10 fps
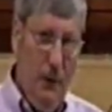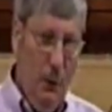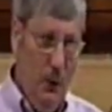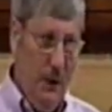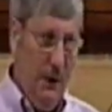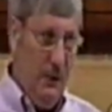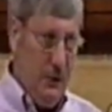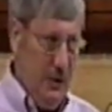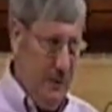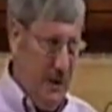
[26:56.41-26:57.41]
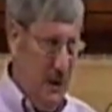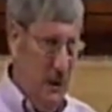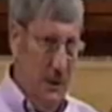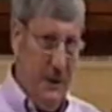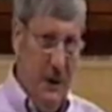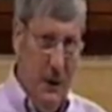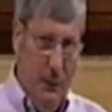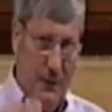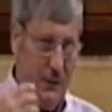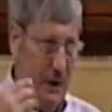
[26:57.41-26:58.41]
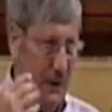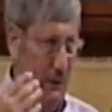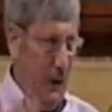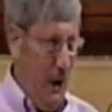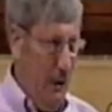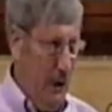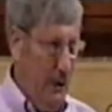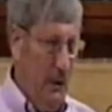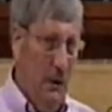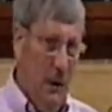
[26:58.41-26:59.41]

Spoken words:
with leadership skills, with strength of character.